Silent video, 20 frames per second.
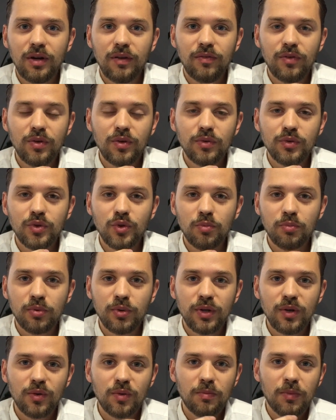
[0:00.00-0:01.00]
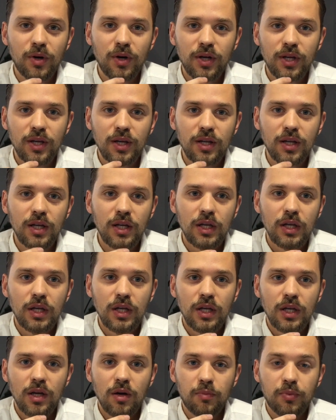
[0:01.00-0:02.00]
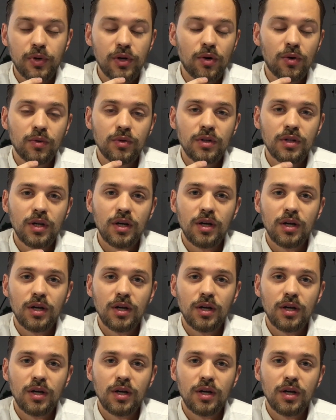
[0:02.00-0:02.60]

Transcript: If you go to a pre-owned market, a pre-owned